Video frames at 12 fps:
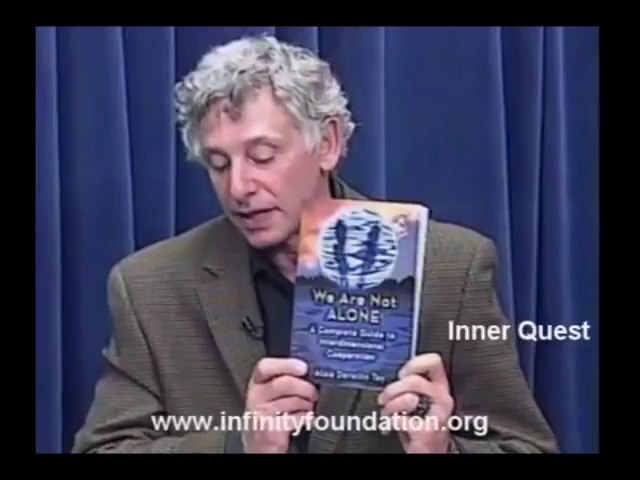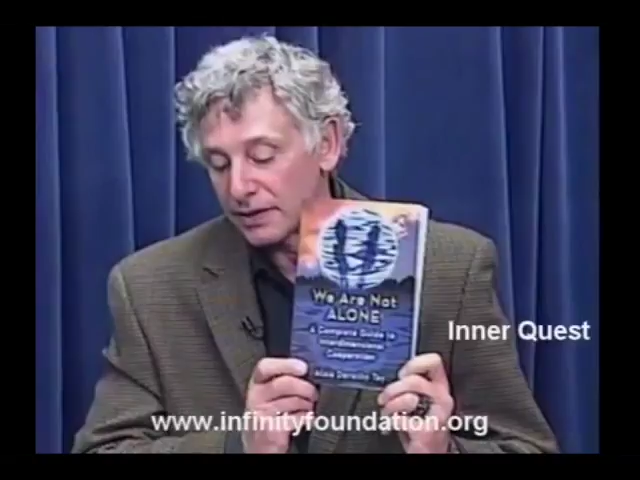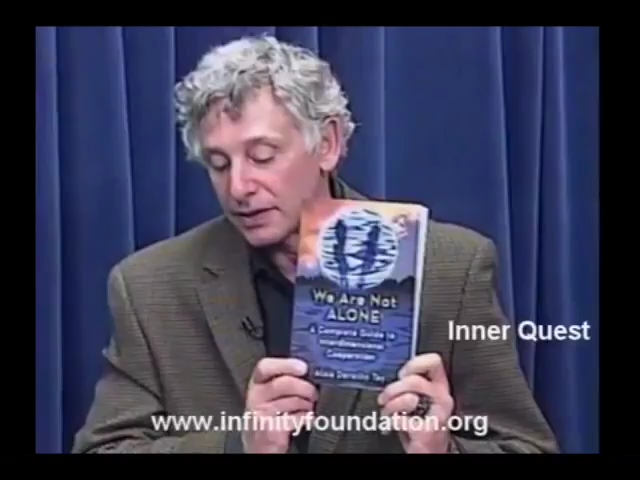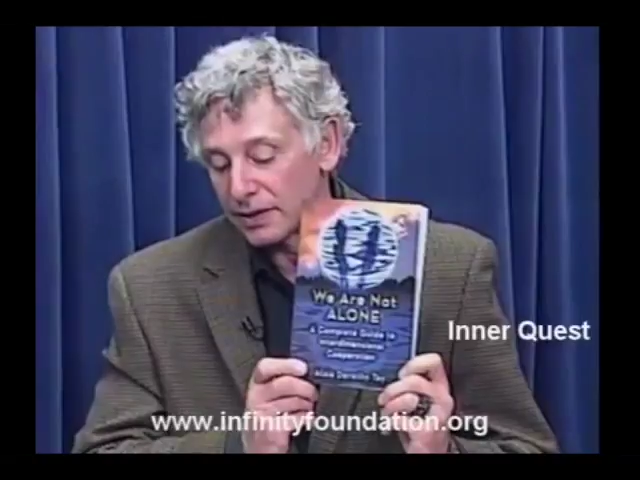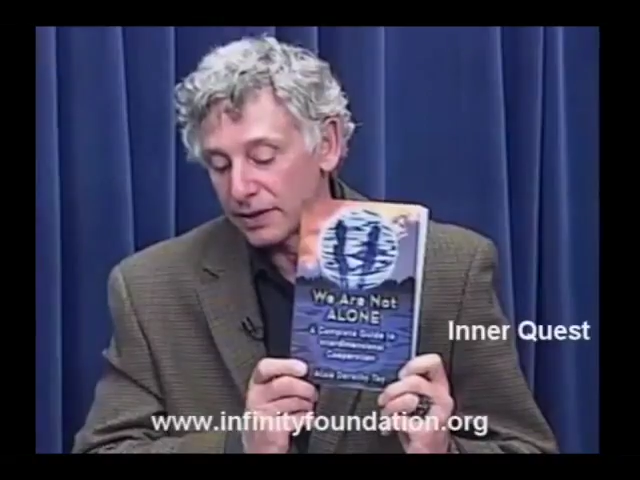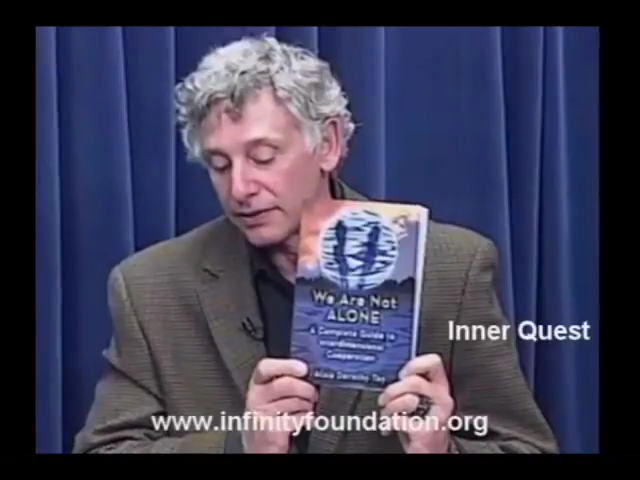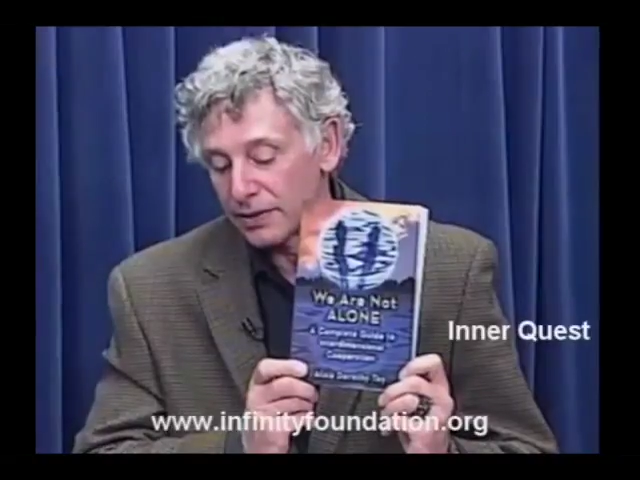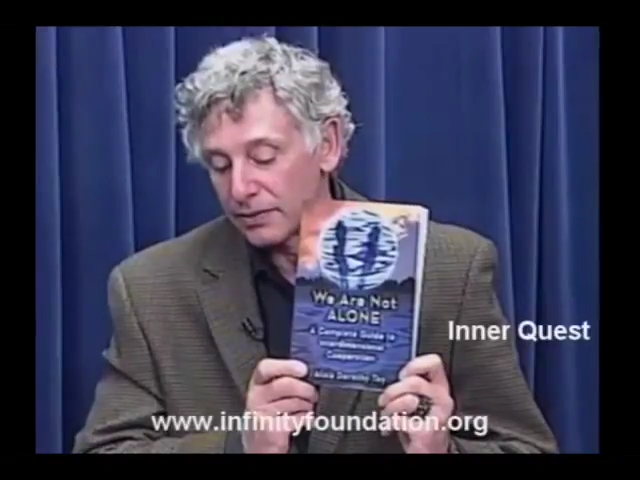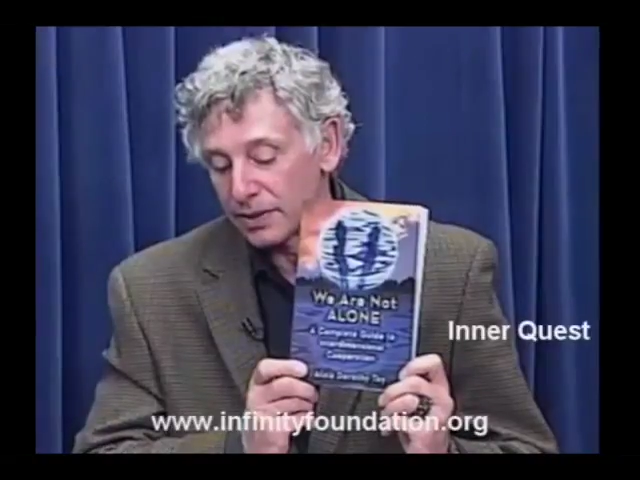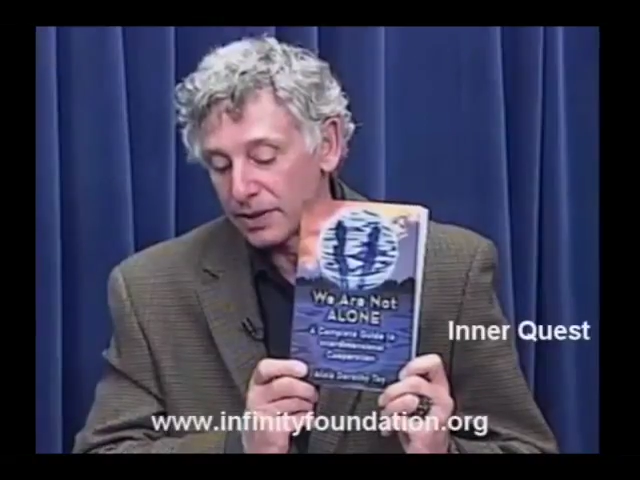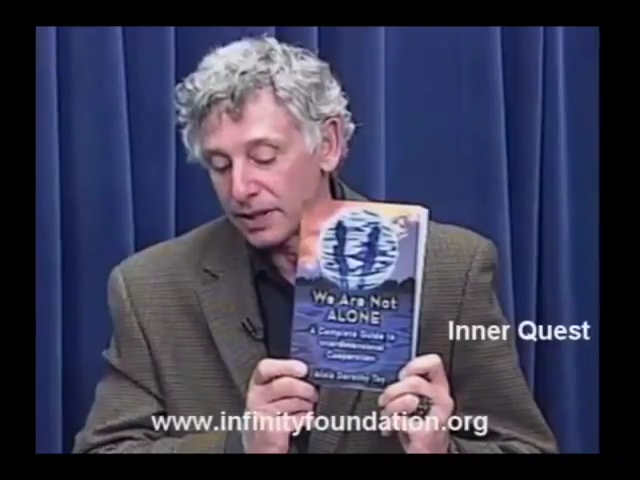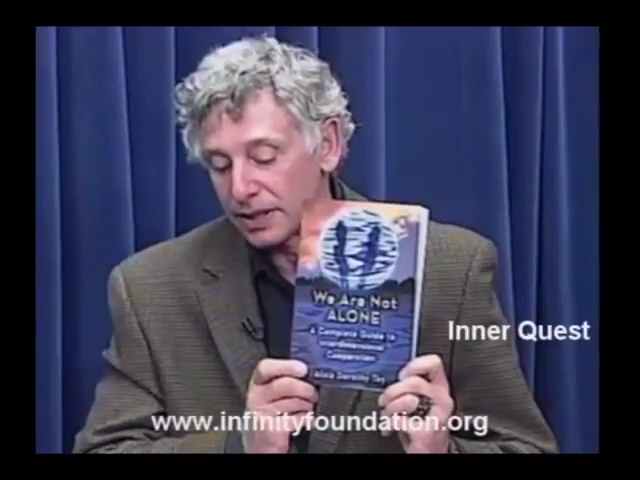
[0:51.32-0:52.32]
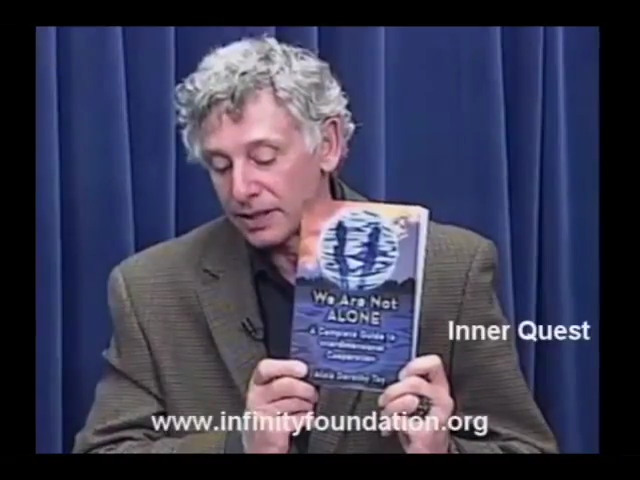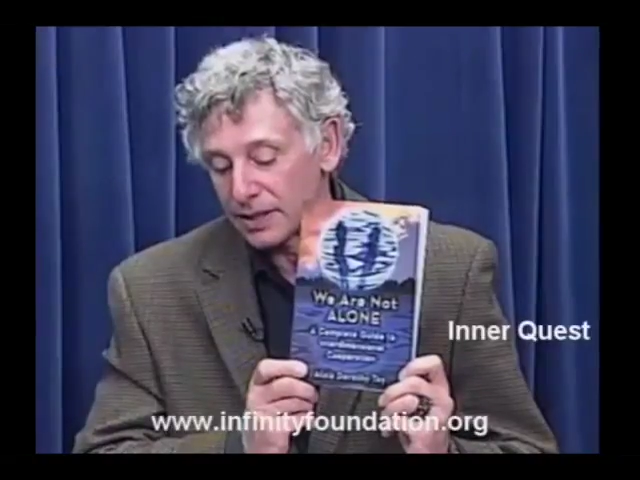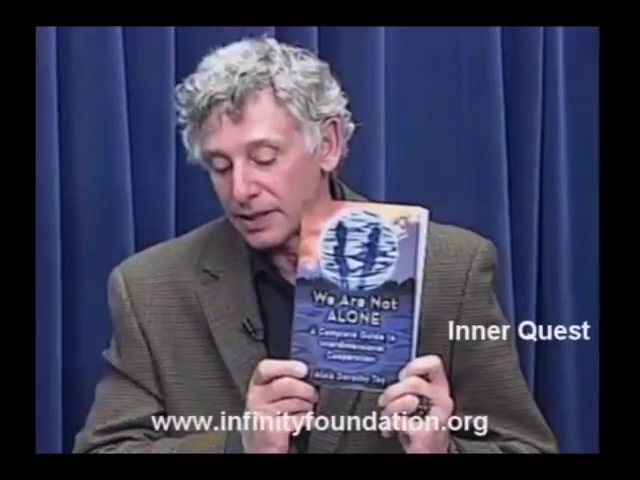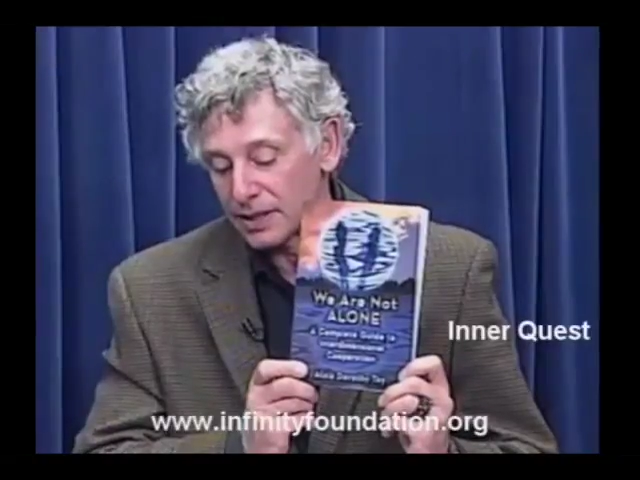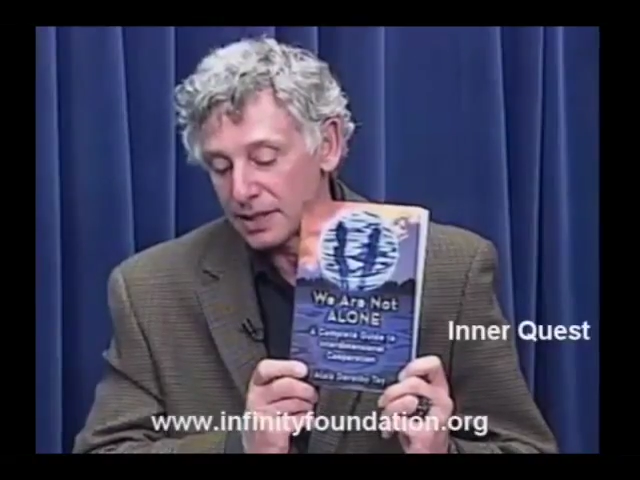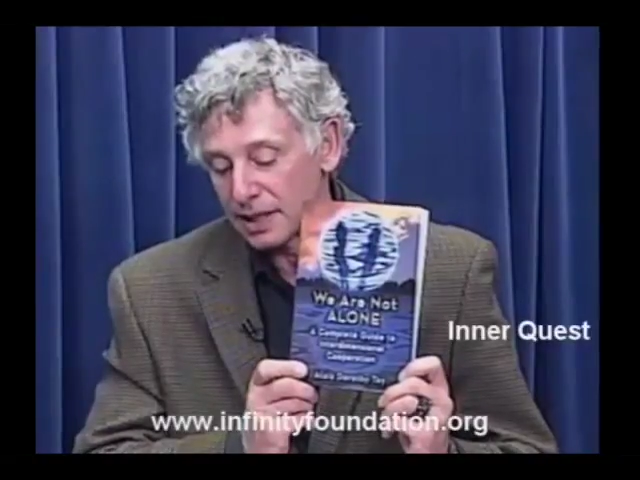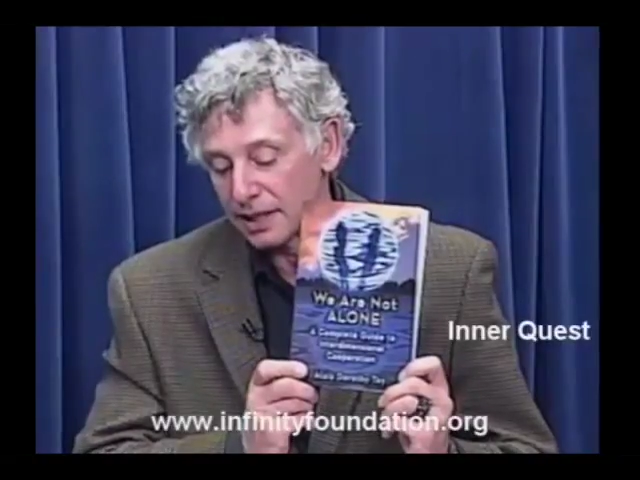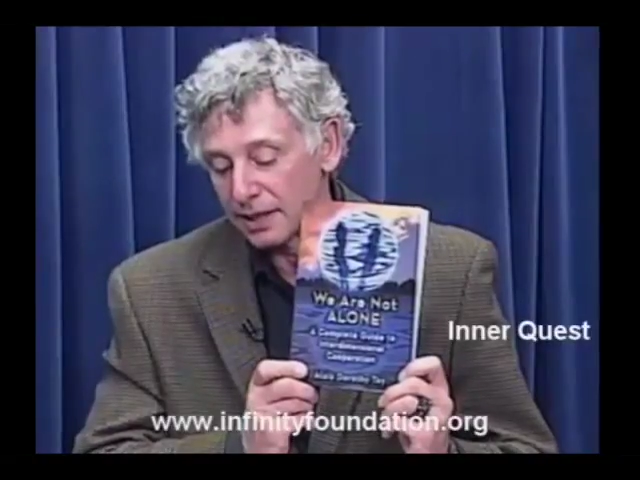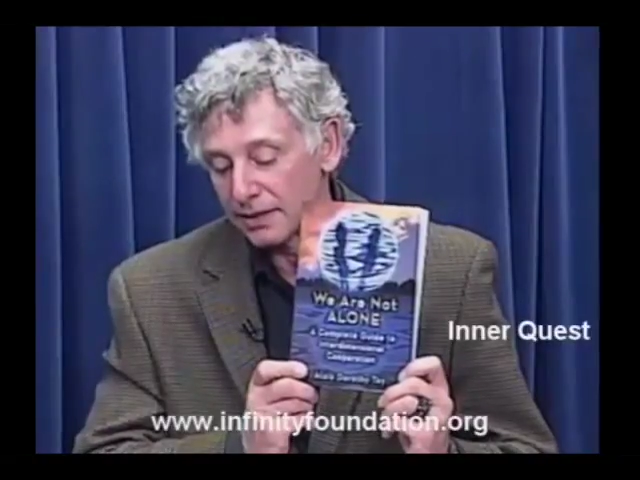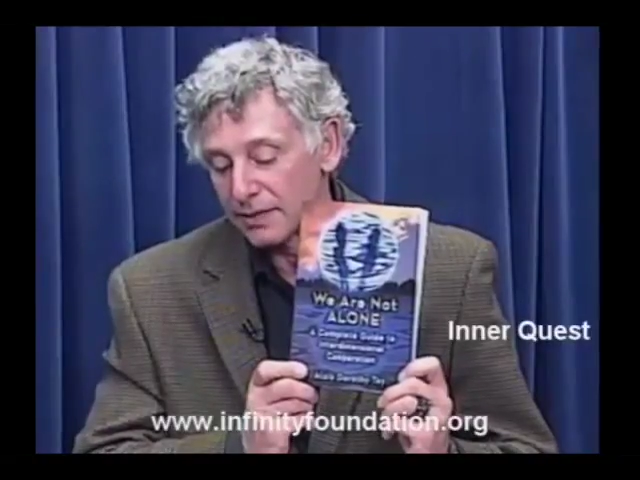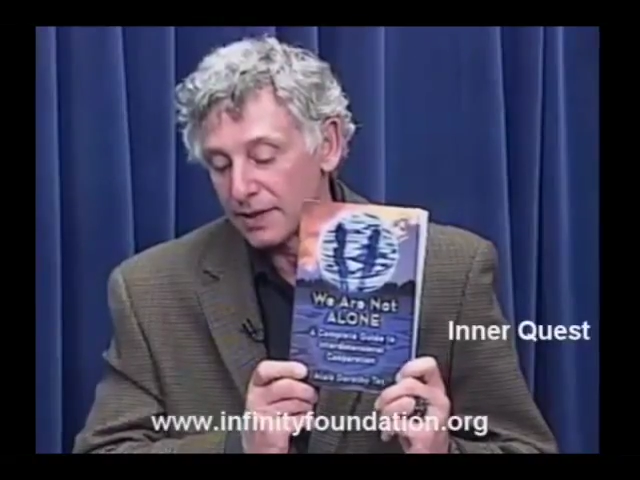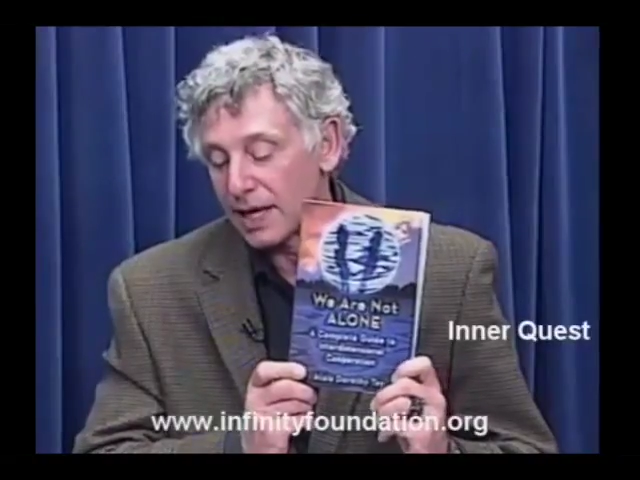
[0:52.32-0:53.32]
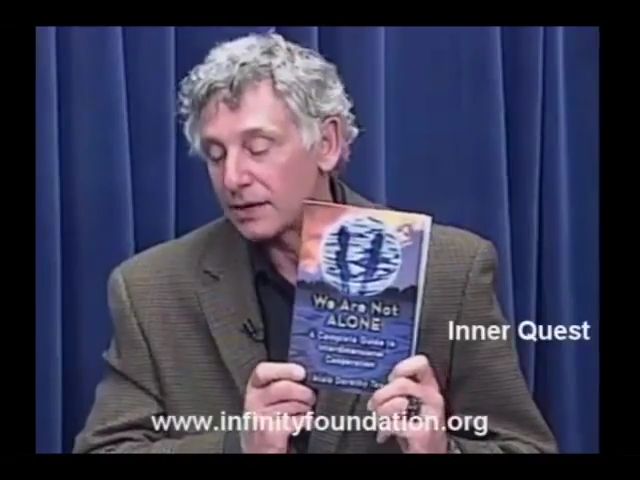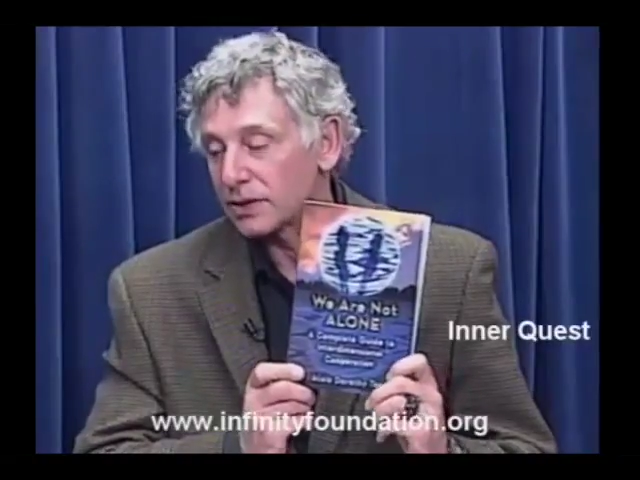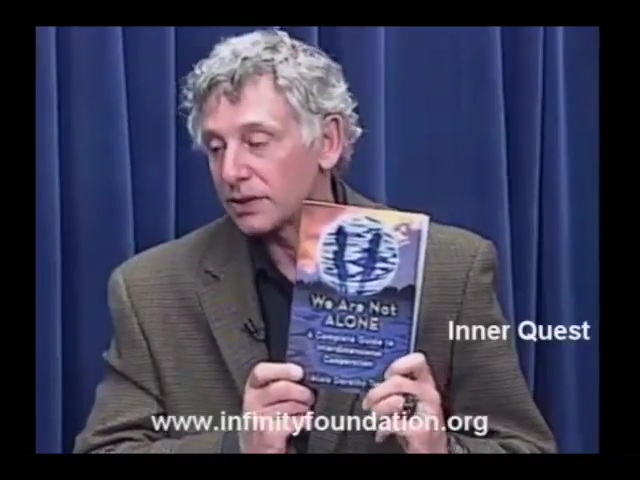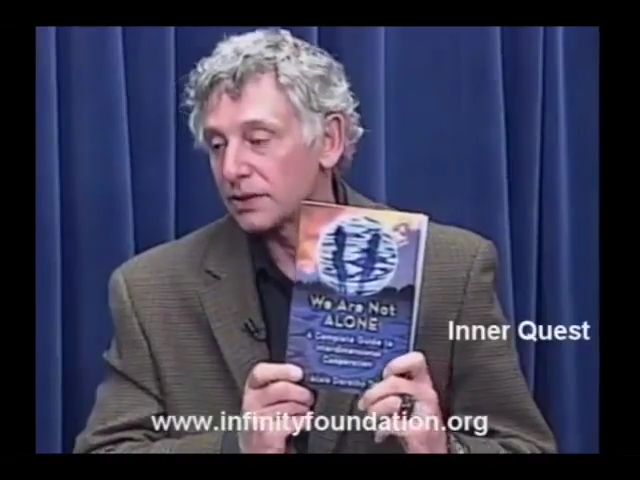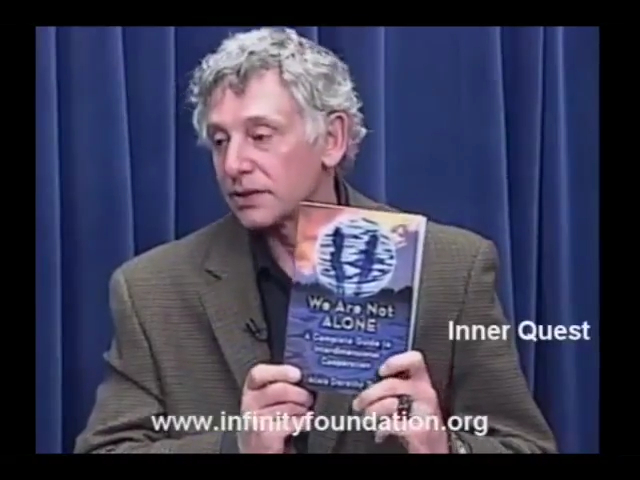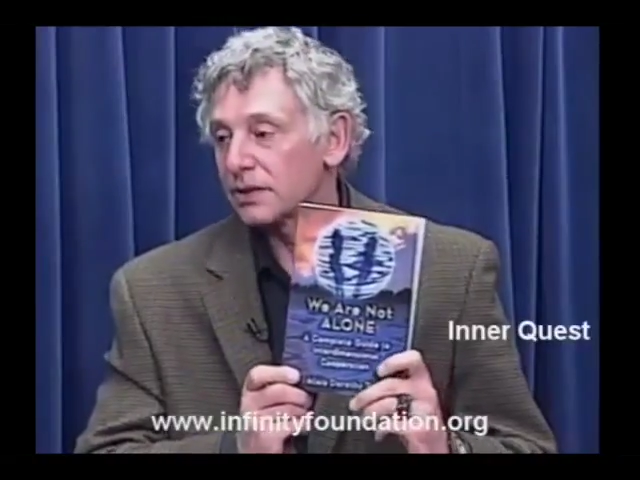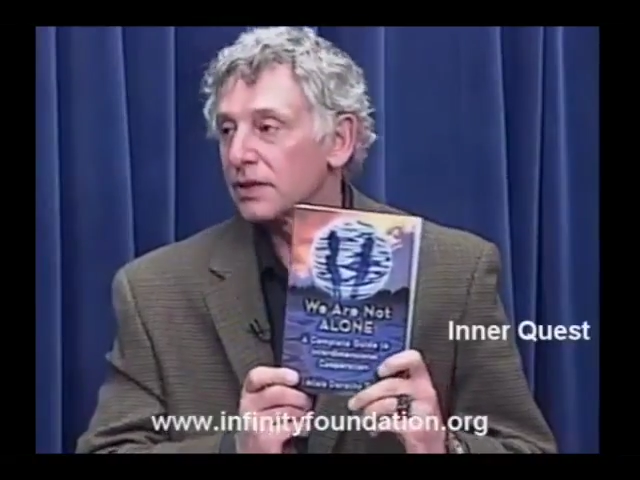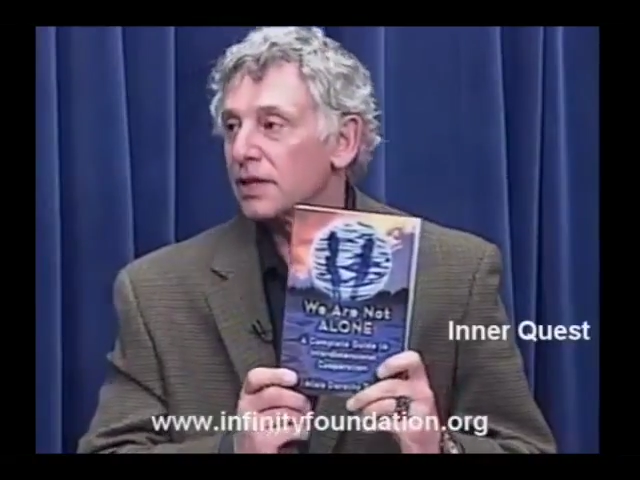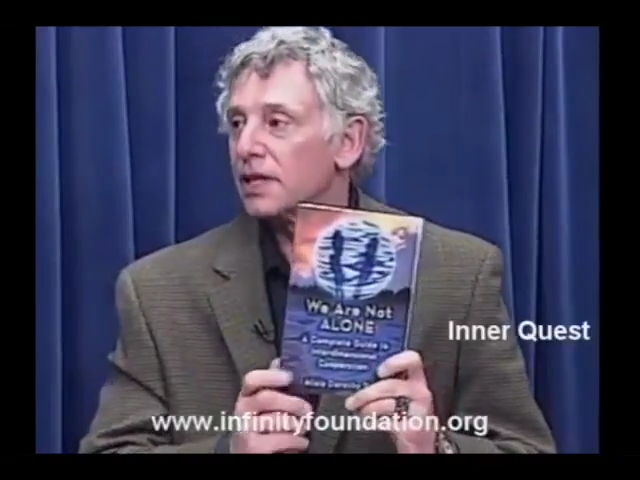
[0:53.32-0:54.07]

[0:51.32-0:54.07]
secretary of the American Society of Dowsers.